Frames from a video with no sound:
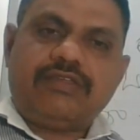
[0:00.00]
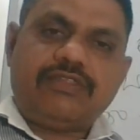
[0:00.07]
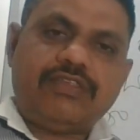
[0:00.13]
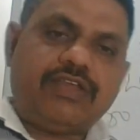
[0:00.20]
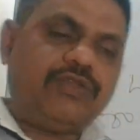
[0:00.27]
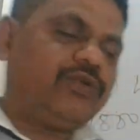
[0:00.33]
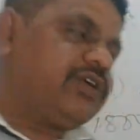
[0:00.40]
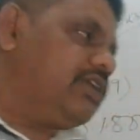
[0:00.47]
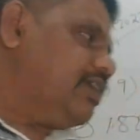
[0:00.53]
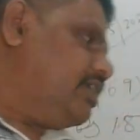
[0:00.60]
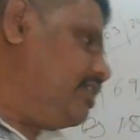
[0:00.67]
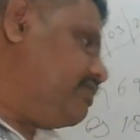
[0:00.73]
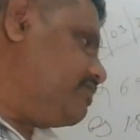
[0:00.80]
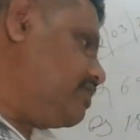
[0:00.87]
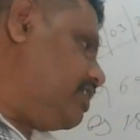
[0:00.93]
Then you can
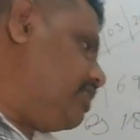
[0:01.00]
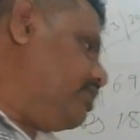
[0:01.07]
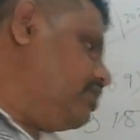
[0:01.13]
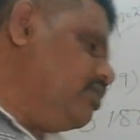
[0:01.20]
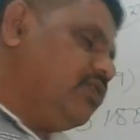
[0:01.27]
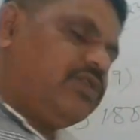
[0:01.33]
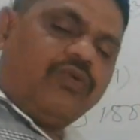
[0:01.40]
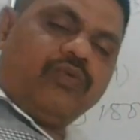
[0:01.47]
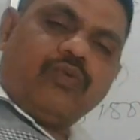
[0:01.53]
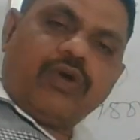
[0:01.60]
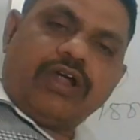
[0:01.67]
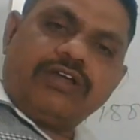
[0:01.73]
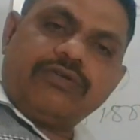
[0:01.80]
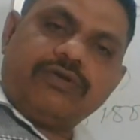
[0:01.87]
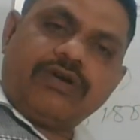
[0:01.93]
understand
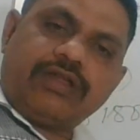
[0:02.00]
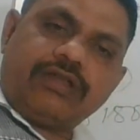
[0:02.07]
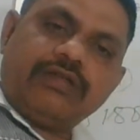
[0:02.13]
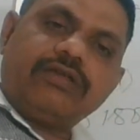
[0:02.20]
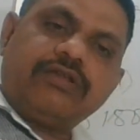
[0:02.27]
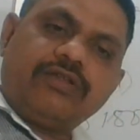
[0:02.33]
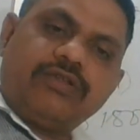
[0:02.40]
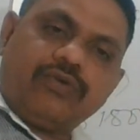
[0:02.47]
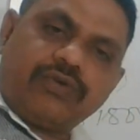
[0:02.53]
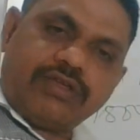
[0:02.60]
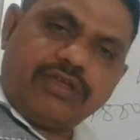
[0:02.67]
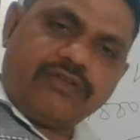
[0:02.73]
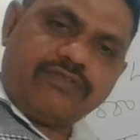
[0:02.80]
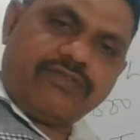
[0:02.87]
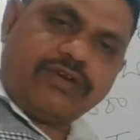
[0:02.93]
what you are
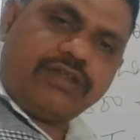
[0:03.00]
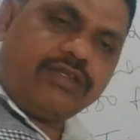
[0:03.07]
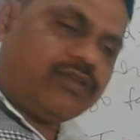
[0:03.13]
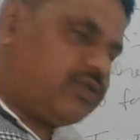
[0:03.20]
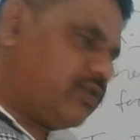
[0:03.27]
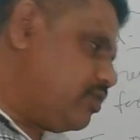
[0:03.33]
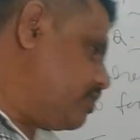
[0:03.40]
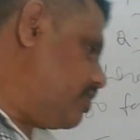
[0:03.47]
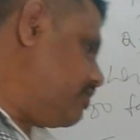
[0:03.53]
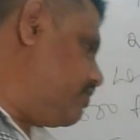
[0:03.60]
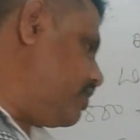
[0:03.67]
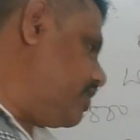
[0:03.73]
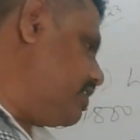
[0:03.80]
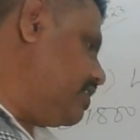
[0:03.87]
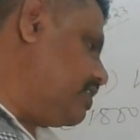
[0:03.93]
looking for. You are looking
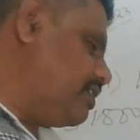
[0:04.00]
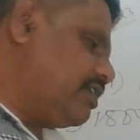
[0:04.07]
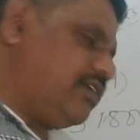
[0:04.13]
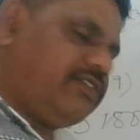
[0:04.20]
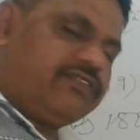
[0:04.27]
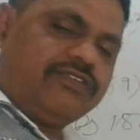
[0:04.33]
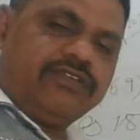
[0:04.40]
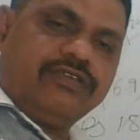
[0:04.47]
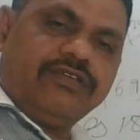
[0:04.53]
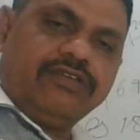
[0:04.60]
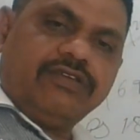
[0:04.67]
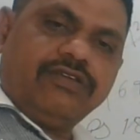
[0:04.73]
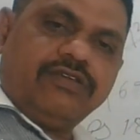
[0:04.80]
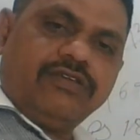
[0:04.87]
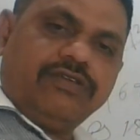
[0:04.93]
for interest
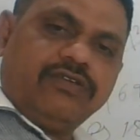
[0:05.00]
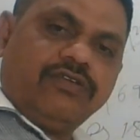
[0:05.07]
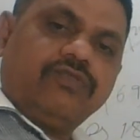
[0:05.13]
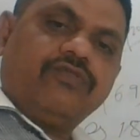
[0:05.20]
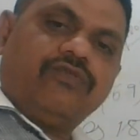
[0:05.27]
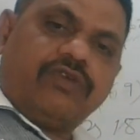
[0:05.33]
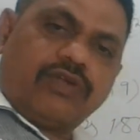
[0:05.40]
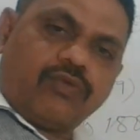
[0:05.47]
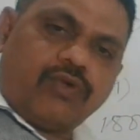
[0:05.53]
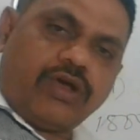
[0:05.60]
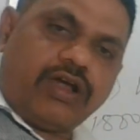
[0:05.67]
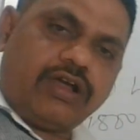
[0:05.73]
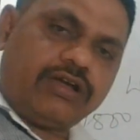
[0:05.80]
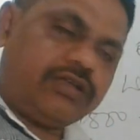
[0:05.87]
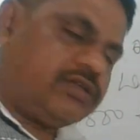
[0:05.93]
for
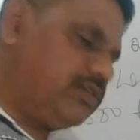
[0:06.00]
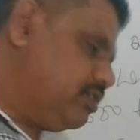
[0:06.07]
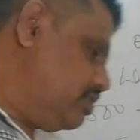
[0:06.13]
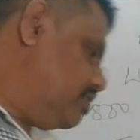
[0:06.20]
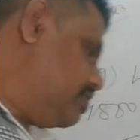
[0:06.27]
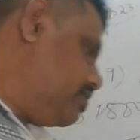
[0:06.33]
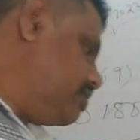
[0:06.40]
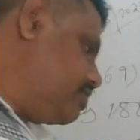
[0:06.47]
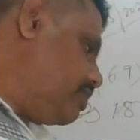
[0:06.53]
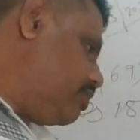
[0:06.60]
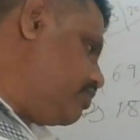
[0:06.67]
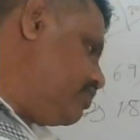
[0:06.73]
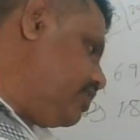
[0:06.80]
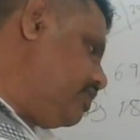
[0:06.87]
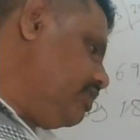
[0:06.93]
what?
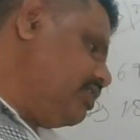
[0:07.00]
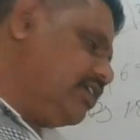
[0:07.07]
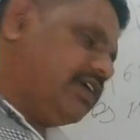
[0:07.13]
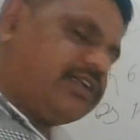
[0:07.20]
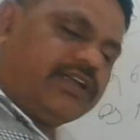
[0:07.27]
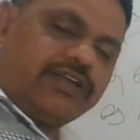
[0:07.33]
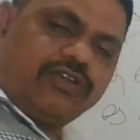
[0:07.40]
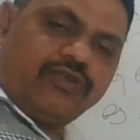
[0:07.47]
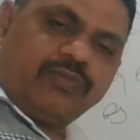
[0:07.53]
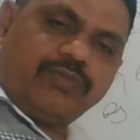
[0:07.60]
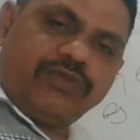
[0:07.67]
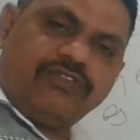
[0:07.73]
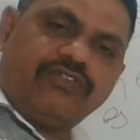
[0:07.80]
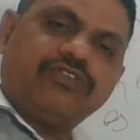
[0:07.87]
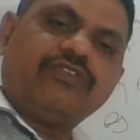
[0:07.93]
1800
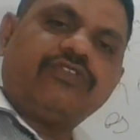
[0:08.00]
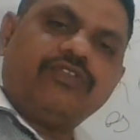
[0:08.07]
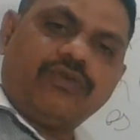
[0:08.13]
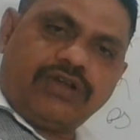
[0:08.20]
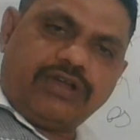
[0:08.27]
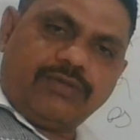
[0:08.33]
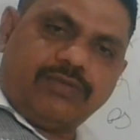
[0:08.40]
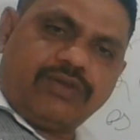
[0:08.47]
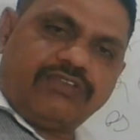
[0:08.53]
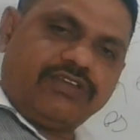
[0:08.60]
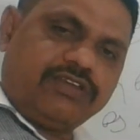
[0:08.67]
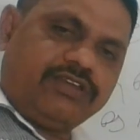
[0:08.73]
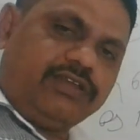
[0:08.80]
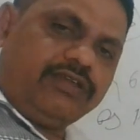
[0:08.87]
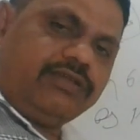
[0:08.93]
rupees you are
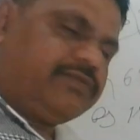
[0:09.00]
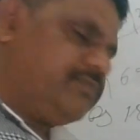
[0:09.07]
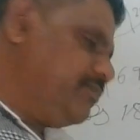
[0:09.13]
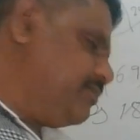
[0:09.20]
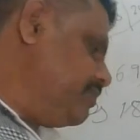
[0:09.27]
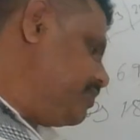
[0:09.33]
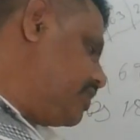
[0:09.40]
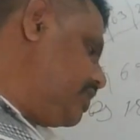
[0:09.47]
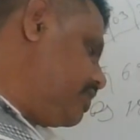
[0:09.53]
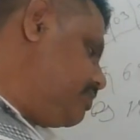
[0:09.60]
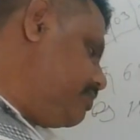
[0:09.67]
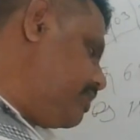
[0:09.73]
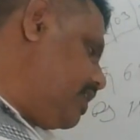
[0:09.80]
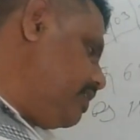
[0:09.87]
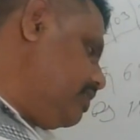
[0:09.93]
depositing
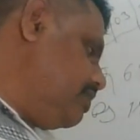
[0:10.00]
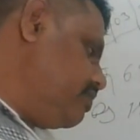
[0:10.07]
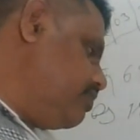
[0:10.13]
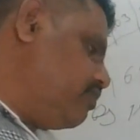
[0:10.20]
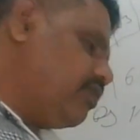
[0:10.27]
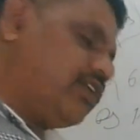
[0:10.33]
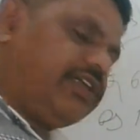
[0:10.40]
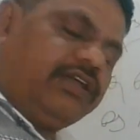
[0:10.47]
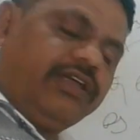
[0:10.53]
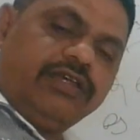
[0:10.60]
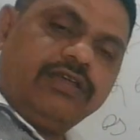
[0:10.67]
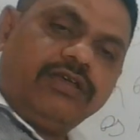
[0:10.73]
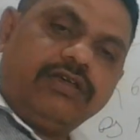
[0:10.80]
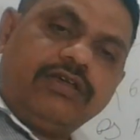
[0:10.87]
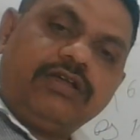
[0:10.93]
at bank for
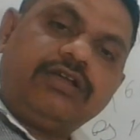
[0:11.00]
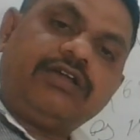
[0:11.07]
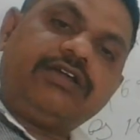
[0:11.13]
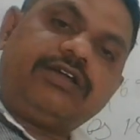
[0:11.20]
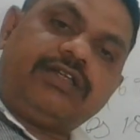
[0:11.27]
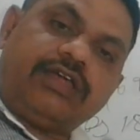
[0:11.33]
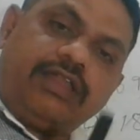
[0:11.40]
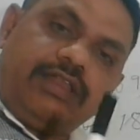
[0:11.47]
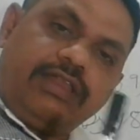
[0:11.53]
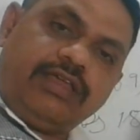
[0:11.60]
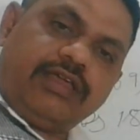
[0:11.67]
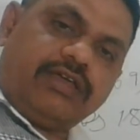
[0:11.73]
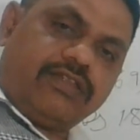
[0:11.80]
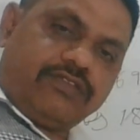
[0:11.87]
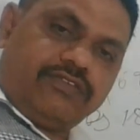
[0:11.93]
a 10
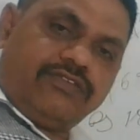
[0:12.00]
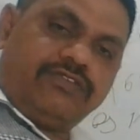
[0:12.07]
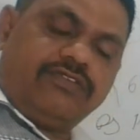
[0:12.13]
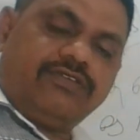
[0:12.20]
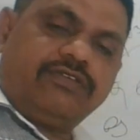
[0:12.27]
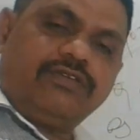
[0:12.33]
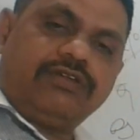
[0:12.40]
years